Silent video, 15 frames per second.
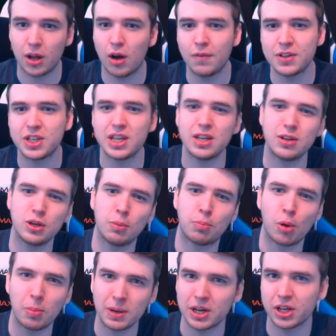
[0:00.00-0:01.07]
Obviously, you're
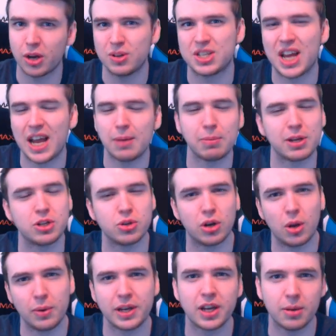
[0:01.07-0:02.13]
probably going to go tank because you're low
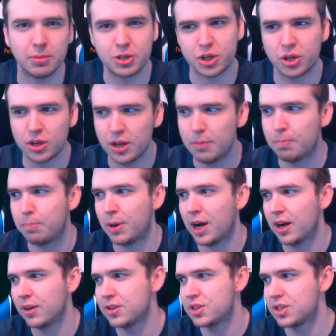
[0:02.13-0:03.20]
income and jungler,
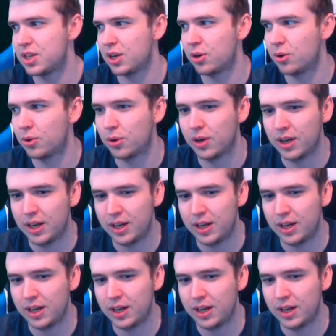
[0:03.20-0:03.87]
but still,